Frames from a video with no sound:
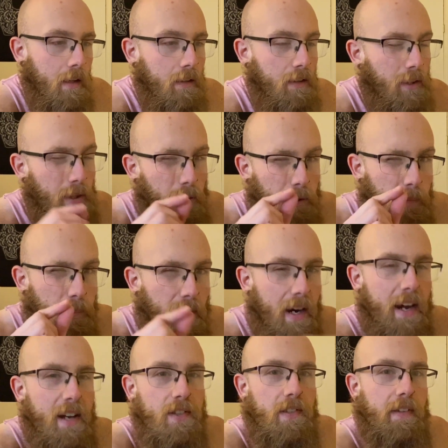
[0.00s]
little
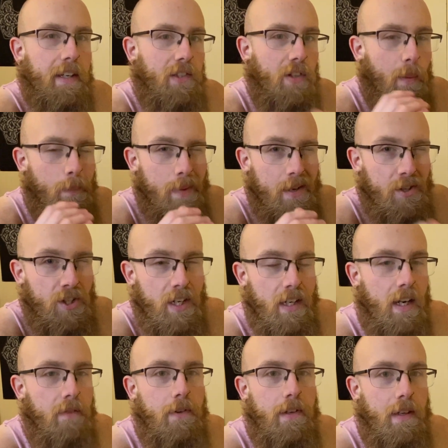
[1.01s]
depressed and like start binge
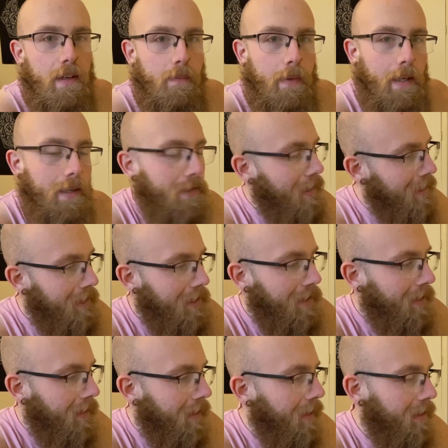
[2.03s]
eating everything, because
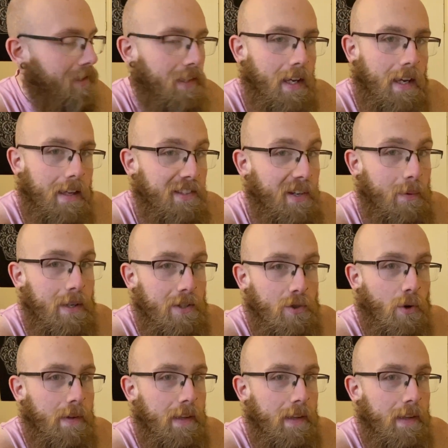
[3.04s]
that's how we destroy